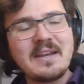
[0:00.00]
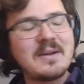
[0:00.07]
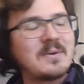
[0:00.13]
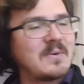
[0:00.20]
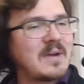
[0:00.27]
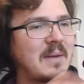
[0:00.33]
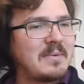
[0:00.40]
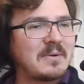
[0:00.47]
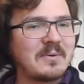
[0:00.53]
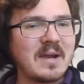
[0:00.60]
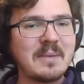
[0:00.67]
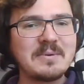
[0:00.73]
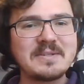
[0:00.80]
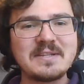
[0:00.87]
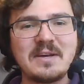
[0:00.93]
You know, grab a
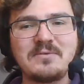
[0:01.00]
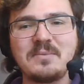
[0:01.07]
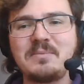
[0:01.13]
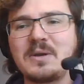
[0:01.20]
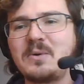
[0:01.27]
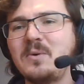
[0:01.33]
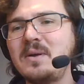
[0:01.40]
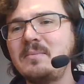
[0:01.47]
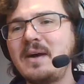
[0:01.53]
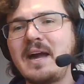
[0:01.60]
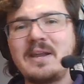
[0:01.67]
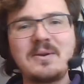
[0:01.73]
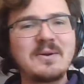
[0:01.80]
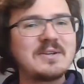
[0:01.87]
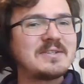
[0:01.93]
grab yourself a Bitcoin
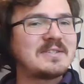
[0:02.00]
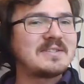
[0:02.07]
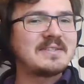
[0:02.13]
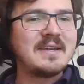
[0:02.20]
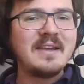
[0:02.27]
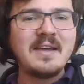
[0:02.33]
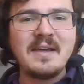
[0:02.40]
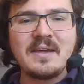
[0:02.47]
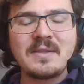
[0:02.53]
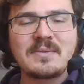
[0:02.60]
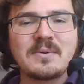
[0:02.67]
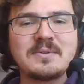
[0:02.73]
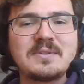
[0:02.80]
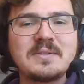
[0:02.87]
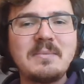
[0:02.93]
miner, or just
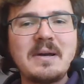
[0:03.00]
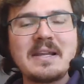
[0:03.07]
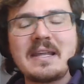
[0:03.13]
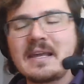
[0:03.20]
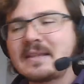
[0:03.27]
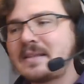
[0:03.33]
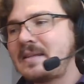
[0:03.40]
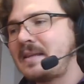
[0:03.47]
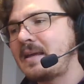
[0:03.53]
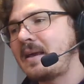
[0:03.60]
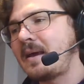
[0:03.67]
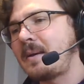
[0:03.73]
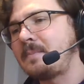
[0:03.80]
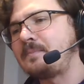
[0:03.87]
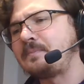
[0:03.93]
throw some money at the
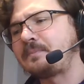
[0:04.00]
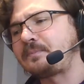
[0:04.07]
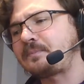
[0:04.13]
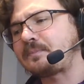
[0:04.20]
um,